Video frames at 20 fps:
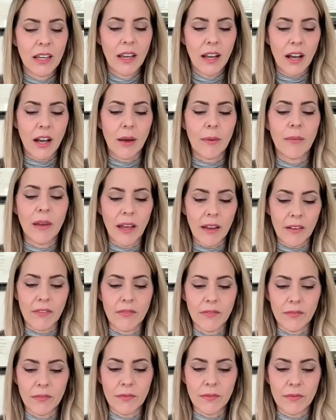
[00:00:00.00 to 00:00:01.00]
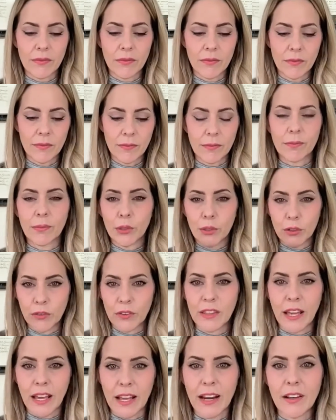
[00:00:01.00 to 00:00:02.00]
have
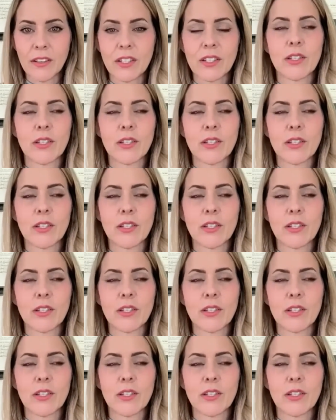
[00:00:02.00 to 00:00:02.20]
proven that out.